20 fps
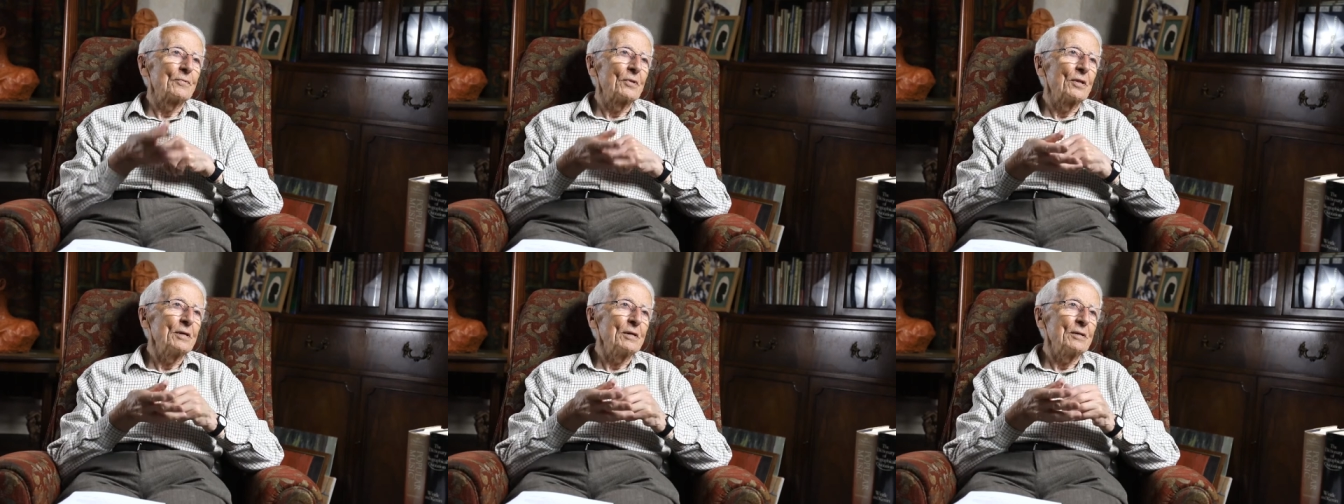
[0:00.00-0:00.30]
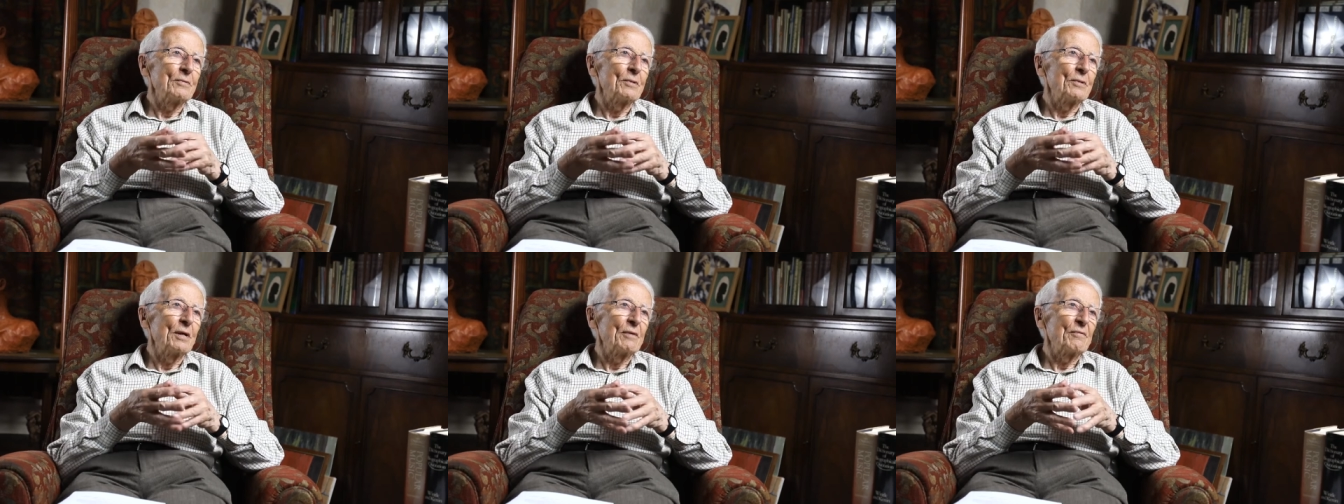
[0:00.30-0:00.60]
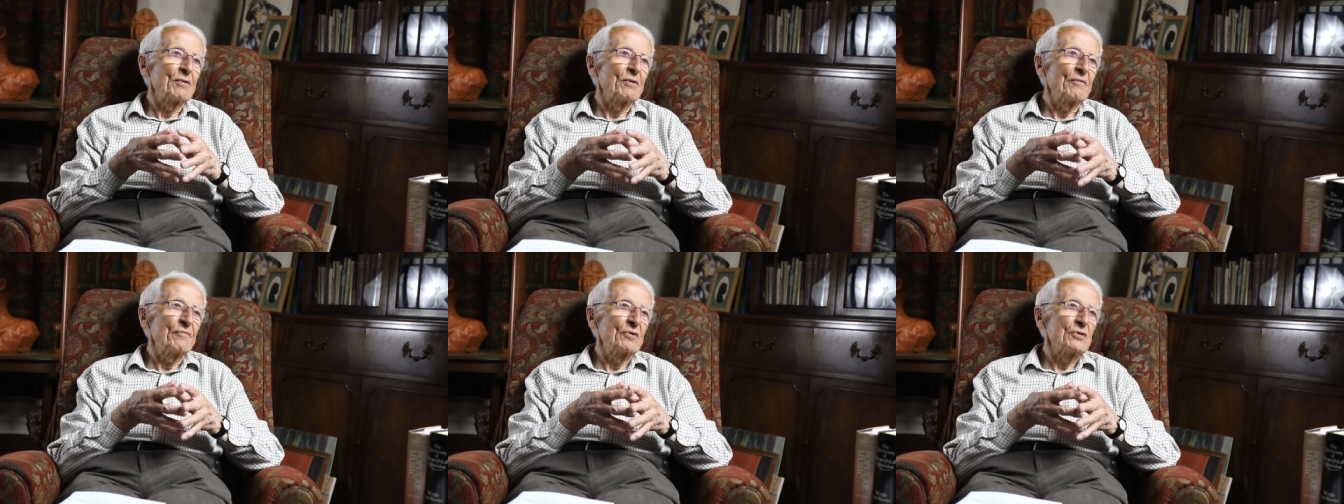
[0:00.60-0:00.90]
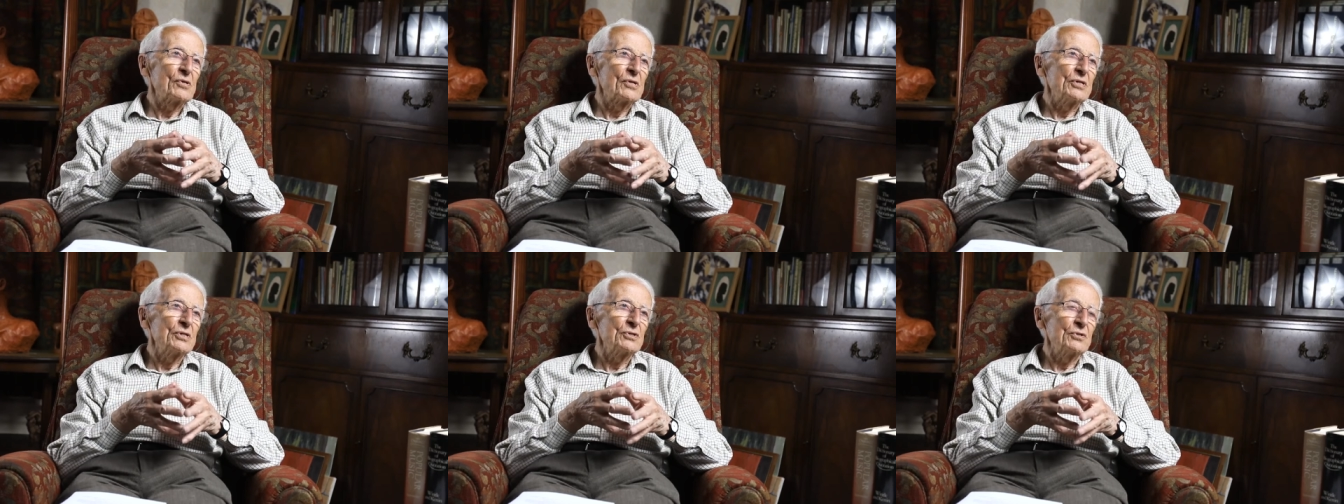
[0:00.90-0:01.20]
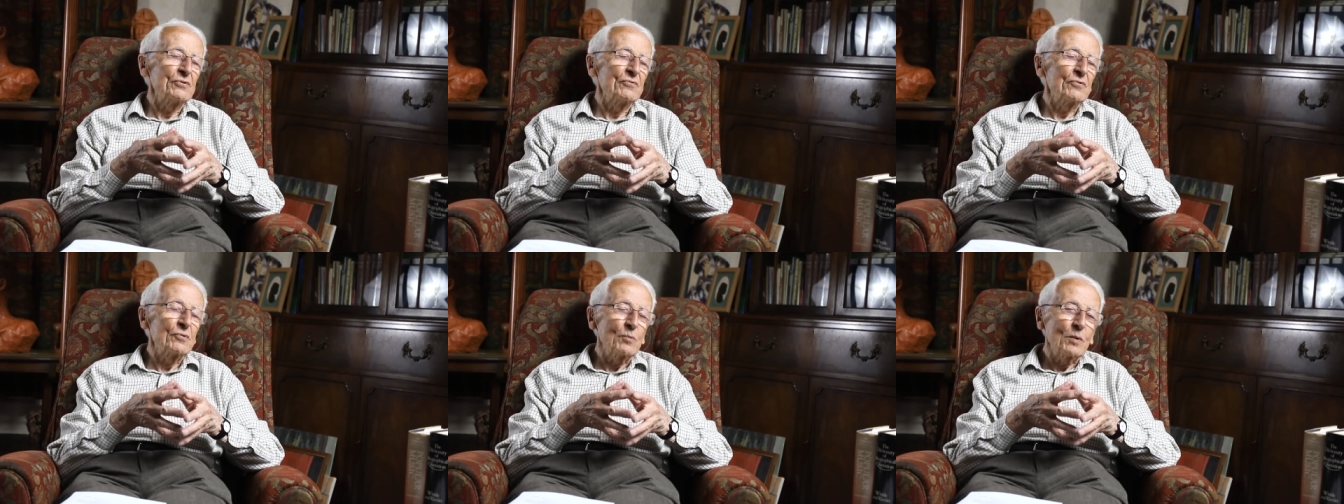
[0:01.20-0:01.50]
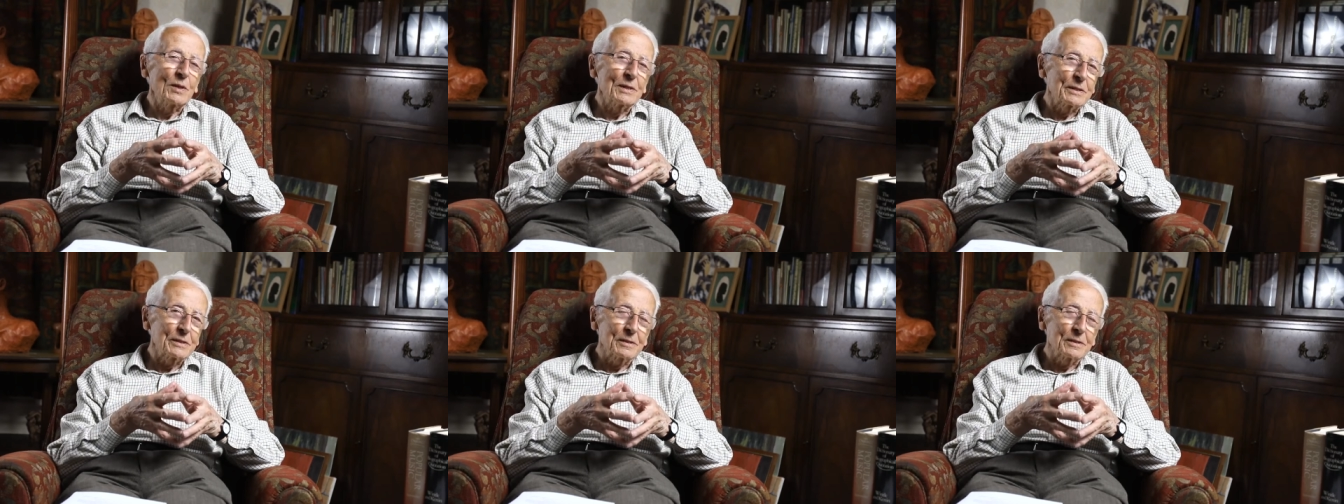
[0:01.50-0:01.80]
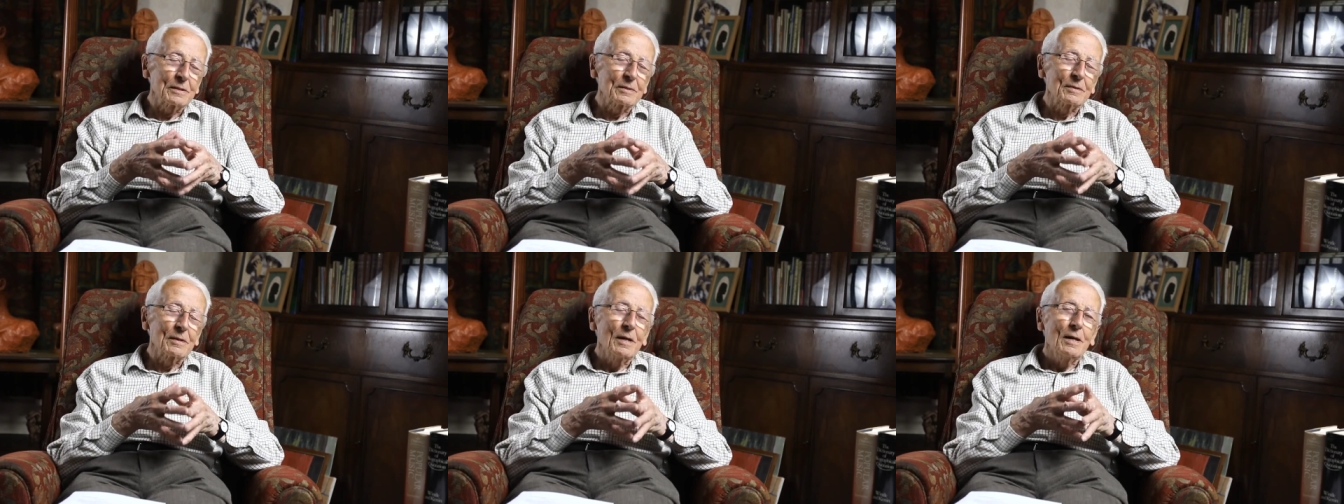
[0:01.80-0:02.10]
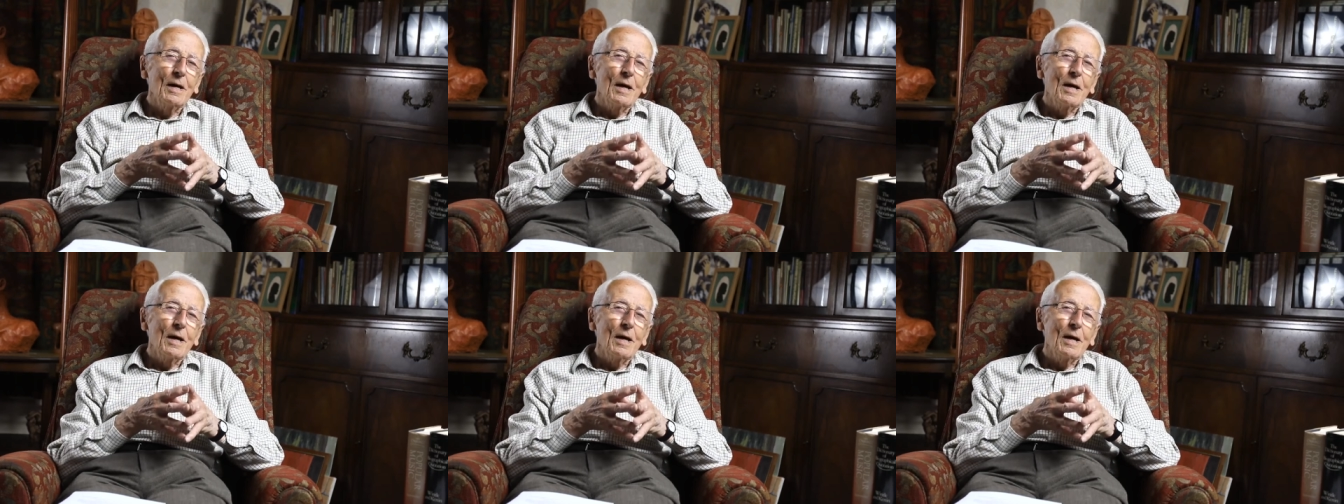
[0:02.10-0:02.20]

the, the, the first issue of the Wildean.